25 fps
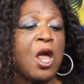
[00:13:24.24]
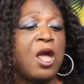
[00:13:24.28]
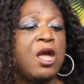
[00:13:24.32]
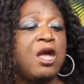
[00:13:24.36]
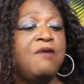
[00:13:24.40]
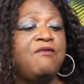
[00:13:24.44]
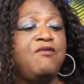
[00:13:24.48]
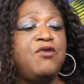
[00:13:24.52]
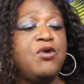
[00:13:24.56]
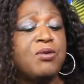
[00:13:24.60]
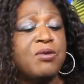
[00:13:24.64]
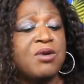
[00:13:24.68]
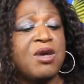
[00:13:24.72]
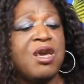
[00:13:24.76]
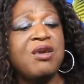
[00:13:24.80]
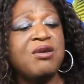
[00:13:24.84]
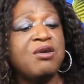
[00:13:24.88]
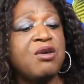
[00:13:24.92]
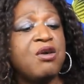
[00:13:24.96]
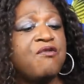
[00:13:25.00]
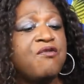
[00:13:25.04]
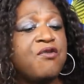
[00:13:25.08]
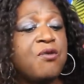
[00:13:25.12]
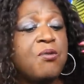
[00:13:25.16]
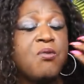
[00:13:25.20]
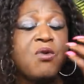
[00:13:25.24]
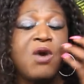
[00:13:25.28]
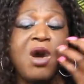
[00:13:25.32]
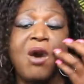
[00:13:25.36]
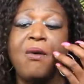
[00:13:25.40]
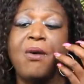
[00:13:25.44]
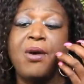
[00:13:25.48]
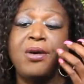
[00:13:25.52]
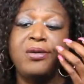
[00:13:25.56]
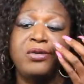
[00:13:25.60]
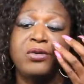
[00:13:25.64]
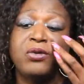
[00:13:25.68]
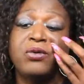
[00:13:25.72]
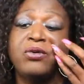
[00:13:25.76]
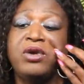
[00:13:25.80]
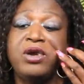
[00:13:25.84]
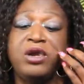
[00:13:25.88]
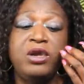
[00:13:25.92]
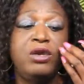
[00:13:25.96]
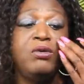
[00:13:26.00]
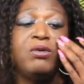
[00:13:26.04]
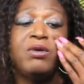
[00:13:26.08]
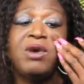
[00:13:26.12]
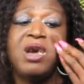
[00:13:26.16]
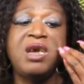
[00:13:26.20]
If you can't cook from raw on the grill,
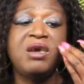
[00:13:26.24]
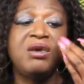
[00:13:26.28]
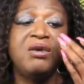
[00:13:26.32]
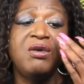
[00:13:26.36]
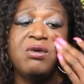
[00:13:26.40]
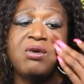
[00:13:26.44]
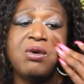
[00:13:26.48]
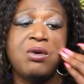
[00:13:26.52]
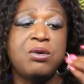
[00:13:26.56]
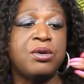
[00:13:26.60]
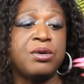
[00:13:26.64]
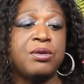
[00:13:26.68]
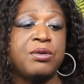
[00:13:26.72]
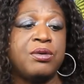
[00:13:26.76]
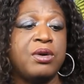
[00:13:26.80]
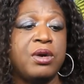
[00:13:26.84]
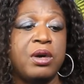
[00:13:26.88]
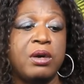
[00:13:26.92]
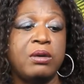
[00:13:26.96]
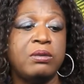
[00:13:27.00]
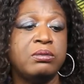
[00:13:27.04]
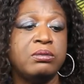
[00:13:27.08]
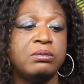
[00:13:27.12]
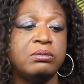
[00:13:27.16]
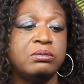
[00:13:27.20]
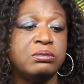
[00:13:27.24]
you can't cook on the grill.